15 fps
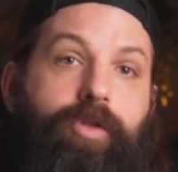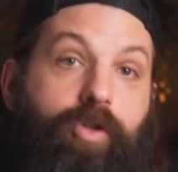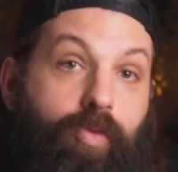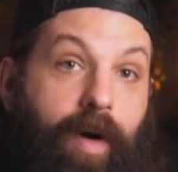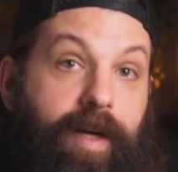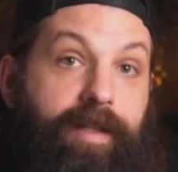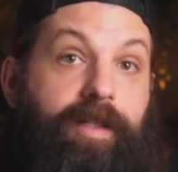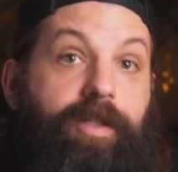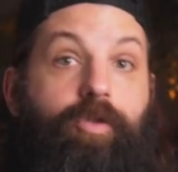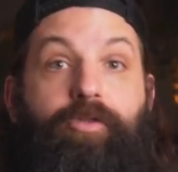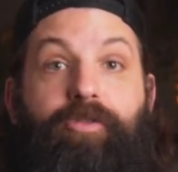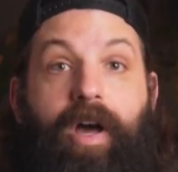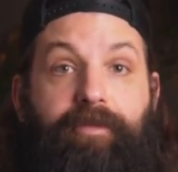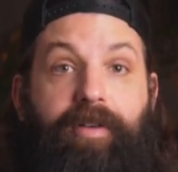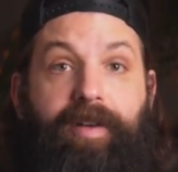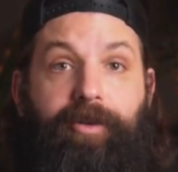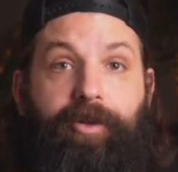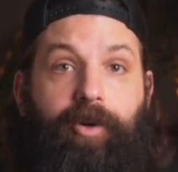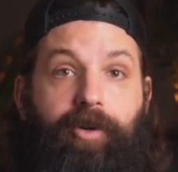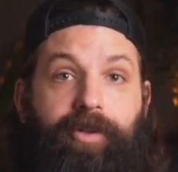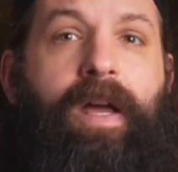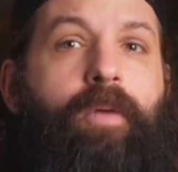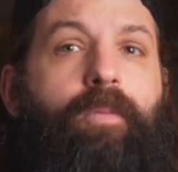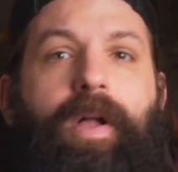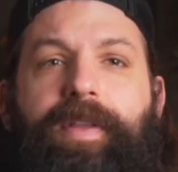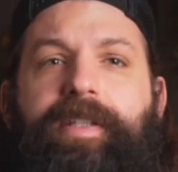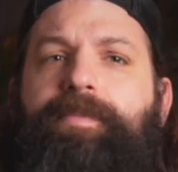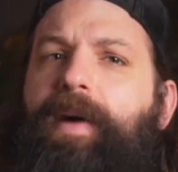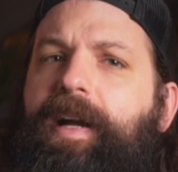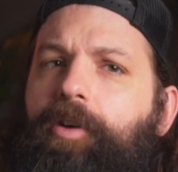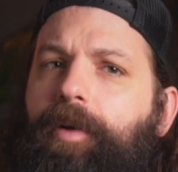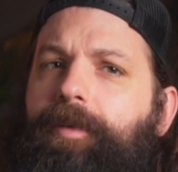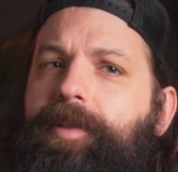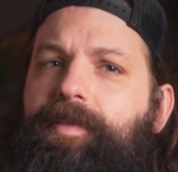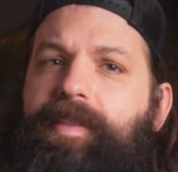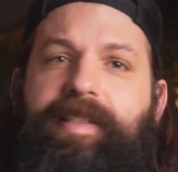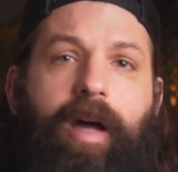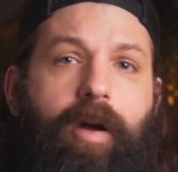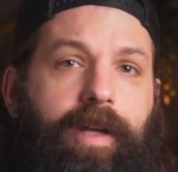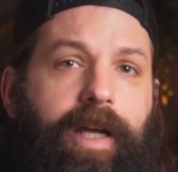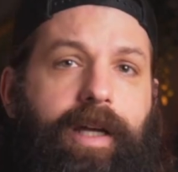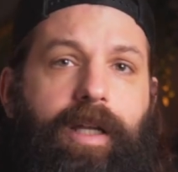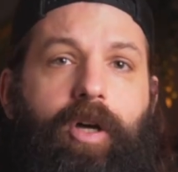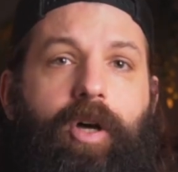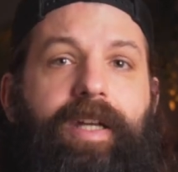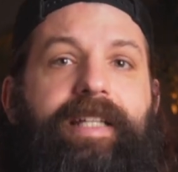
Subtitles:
20 to 500 Hz. While this might not sound like a lot,